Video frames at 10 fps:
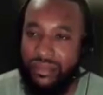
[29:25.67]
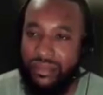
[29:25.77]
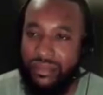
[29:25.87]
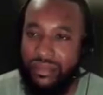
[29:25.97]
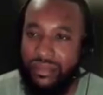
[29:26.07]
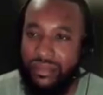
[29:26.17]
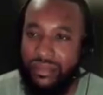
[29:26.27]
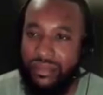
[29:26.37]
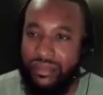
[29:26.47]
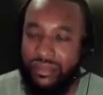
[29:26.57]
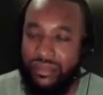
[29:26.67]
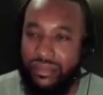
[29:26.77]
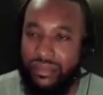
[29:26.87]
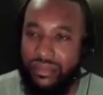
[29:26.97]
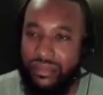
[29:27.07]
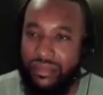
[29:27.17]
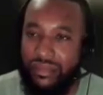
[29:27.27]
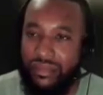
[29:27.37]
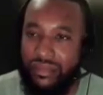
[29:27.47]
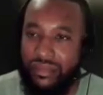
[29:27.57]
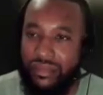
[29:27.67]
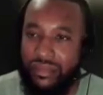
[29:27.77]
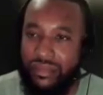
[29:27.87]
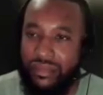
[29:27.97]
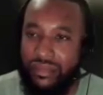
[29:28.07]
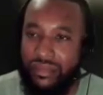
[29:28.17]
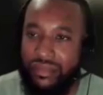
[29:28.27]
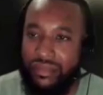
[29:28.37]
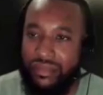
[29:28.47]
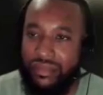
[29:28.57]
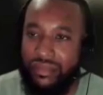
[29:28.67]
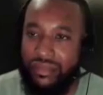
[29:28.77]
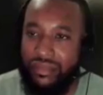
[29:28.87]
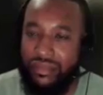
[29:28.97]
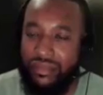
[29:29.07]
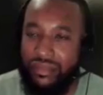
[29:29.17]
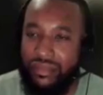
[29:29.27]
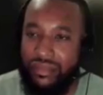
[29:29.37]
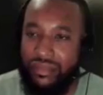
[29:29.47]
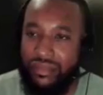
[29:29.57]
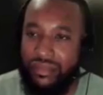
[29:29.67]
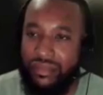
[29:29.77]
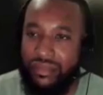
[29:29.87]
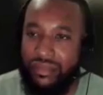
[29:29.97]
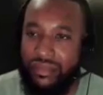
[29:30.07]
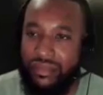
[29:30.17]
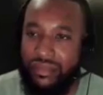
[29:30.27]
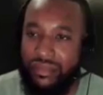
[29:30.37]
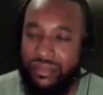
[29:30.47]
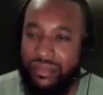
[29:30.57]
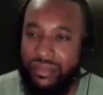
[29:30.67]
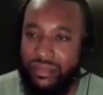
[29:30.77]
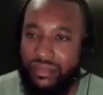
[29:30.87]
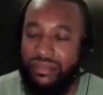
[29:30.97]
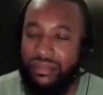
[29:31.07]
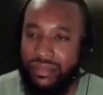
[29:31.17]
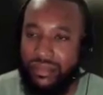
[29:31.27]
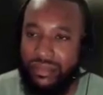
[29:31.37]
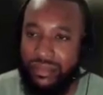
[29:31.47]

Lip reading: The person shown says nothing.